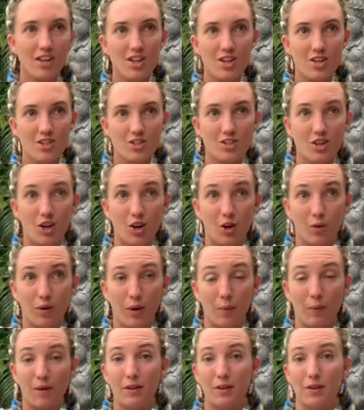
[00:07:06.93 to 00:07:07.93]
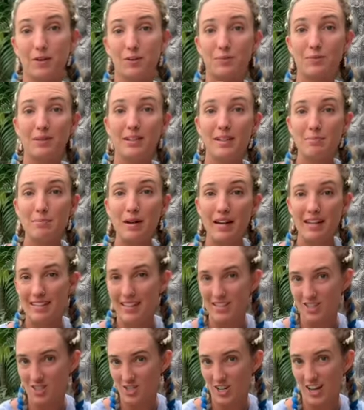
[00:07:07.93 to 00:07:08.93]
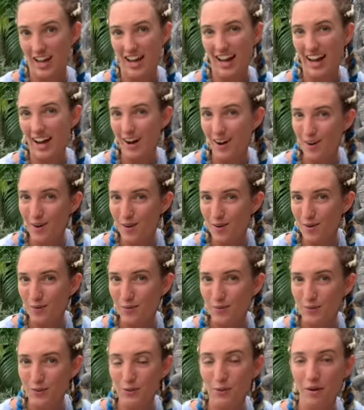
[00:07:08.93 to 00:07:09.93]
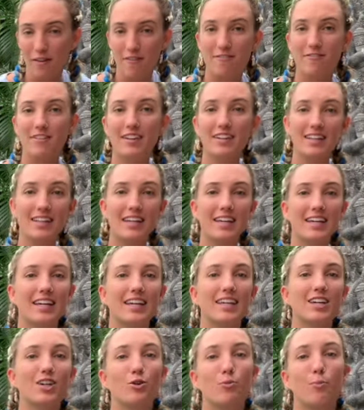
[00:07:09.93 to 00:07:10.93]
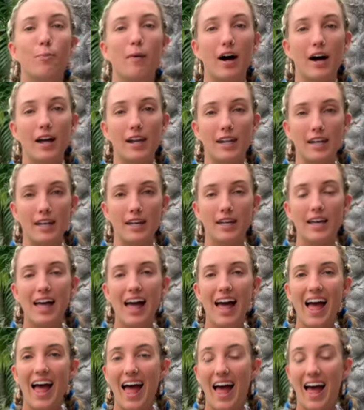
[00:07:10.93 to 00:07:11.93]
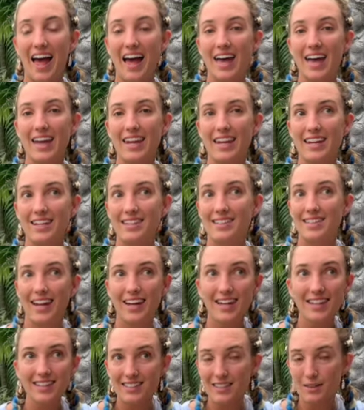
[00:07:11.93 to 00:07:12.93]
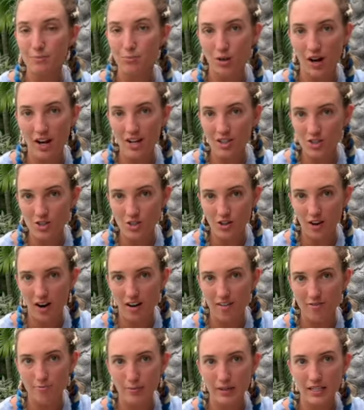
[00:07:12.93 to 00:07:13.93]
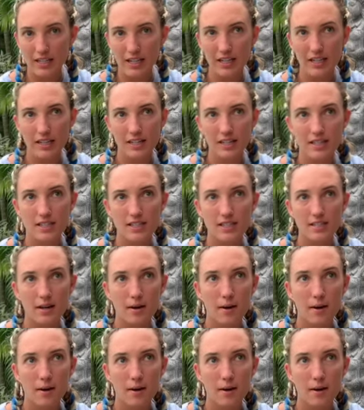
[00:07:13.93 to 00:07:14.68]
So I want you to really pay attention to how you are feeling in your body. And it takes the pressure off because,